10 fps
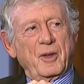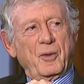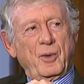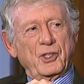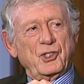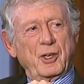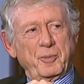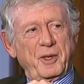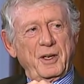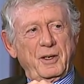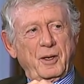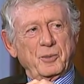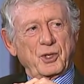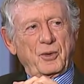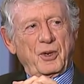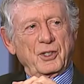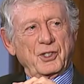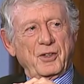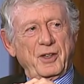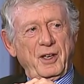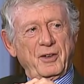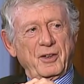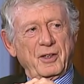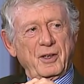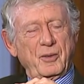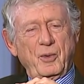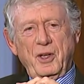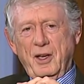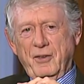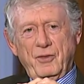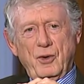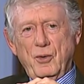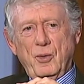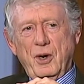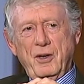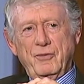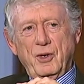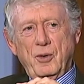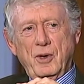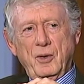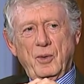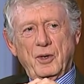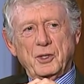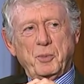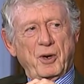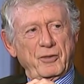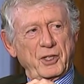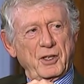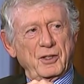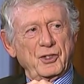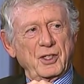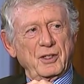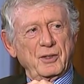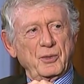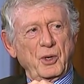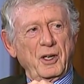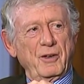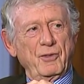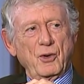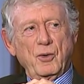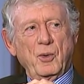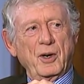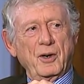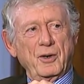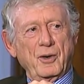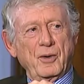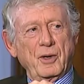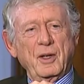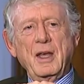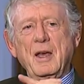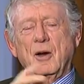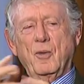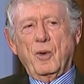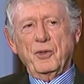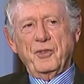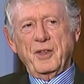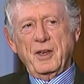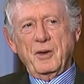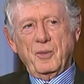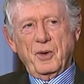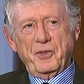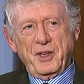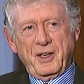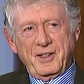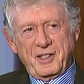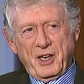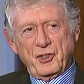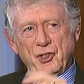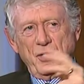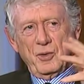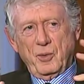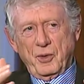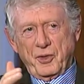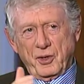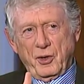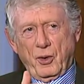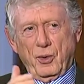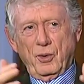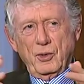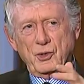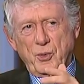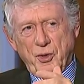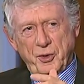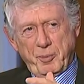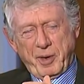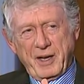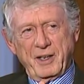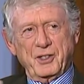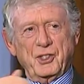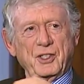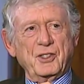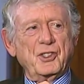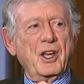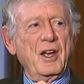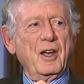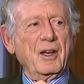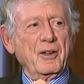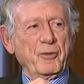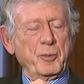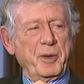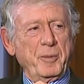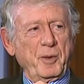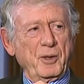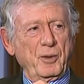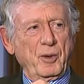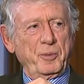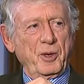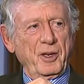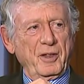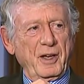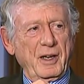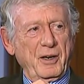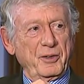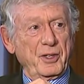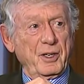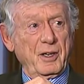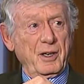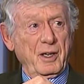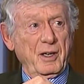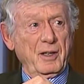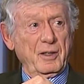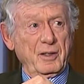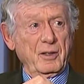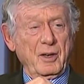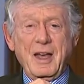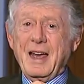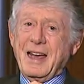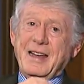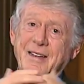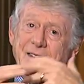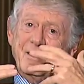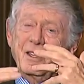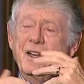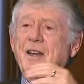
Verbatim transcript: when something comes across on the internet. We have no way of knowing what its provenance is. We have no way of knowing what the, what the intention, what the goals, what the biases of the people who are putting that out there. Uh, you know. And